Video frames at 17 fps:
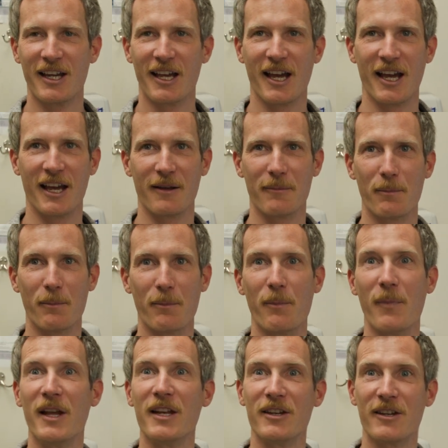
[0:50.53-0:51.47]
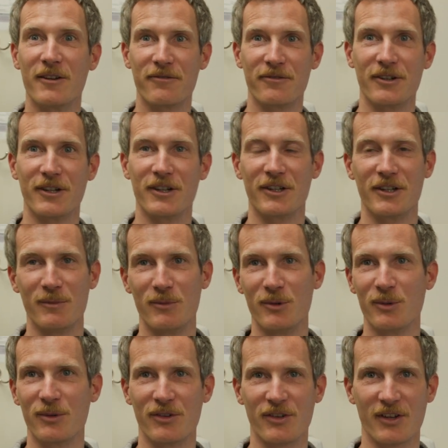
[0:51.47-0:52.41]
at many different
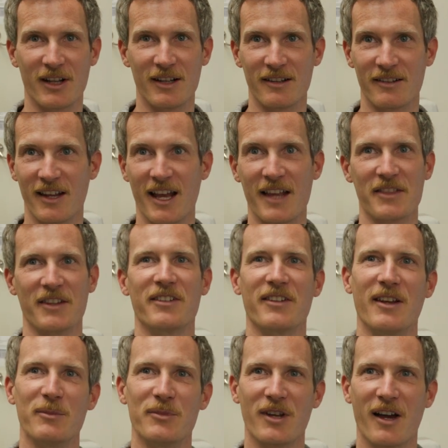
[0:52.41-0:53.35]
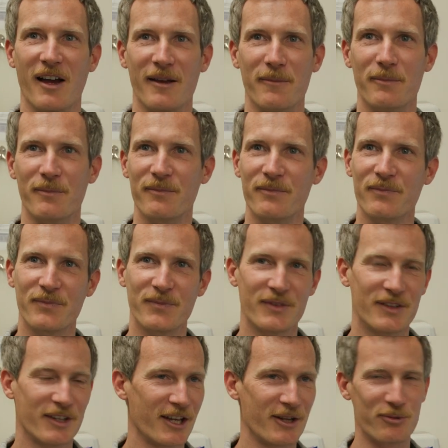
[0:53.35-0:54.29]
immune cells at the same time,
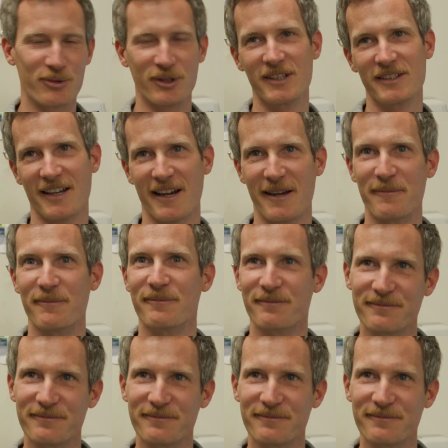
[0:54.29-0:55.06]
in real time.